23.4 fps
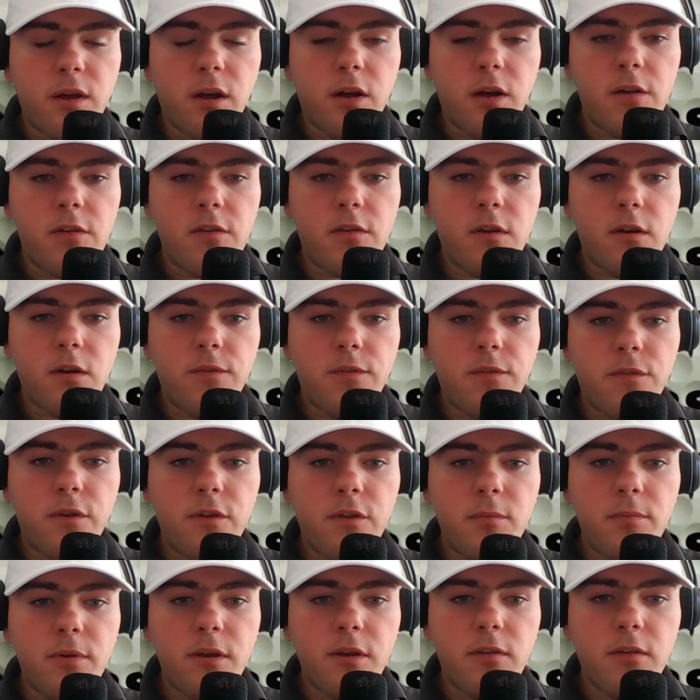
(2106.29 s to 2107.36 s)
college golfer
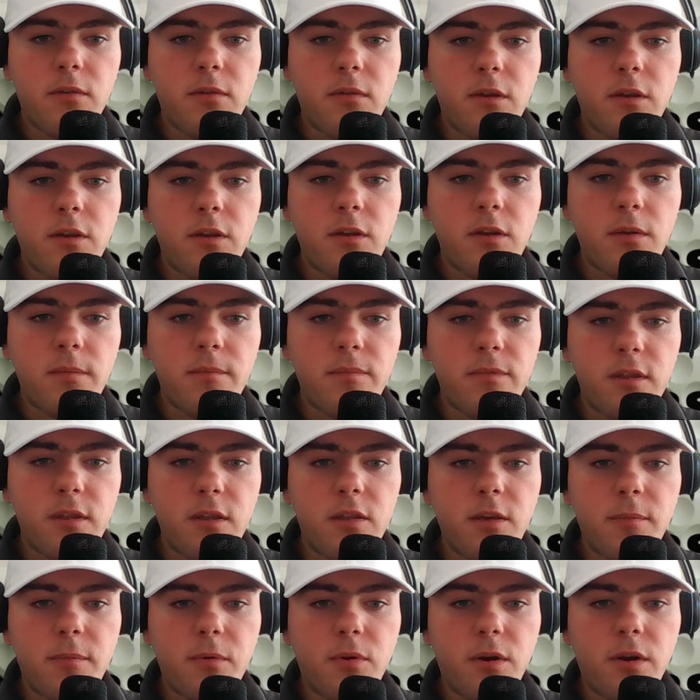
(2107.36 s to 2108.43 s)
and the best, the
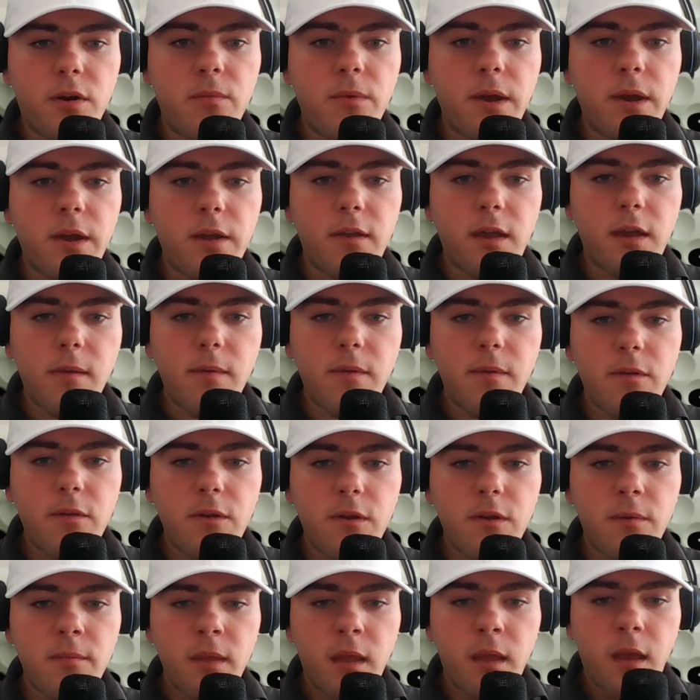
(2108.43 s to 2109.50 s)
number one ranked
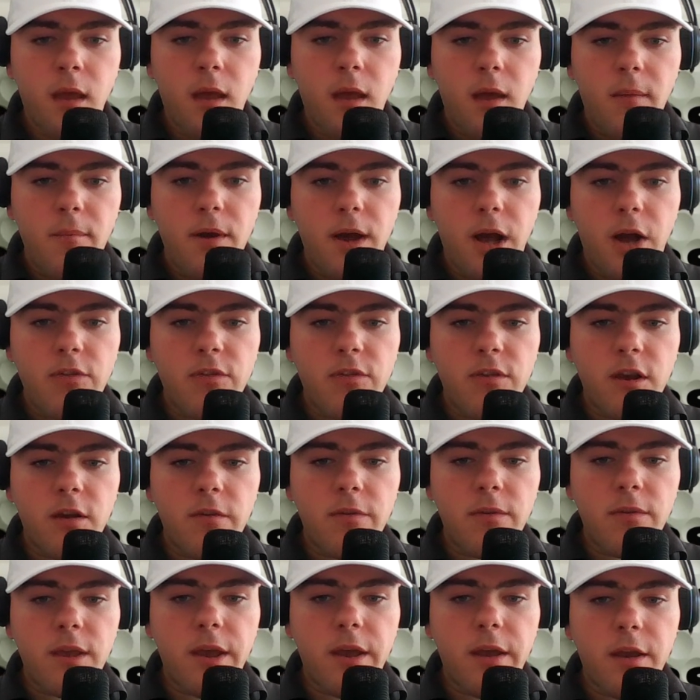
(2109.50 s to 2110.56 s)
amateur. But outside
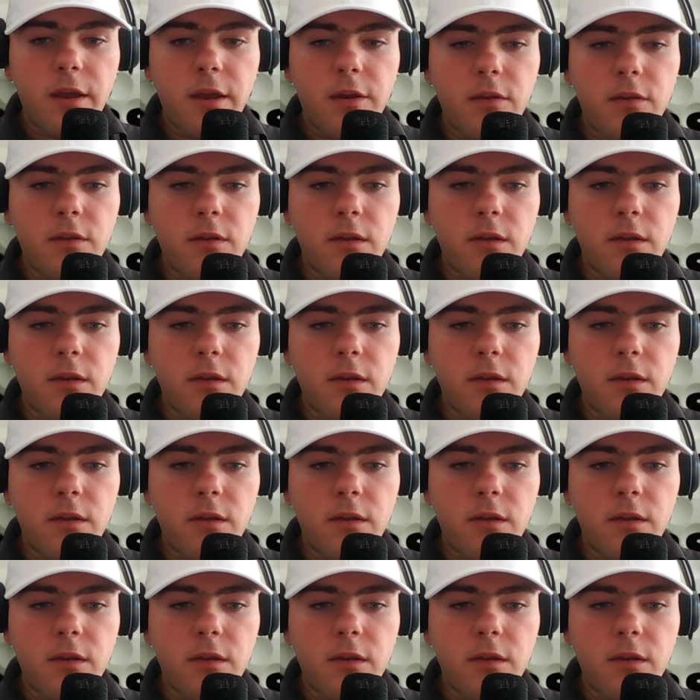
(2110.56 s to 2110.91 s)
of that,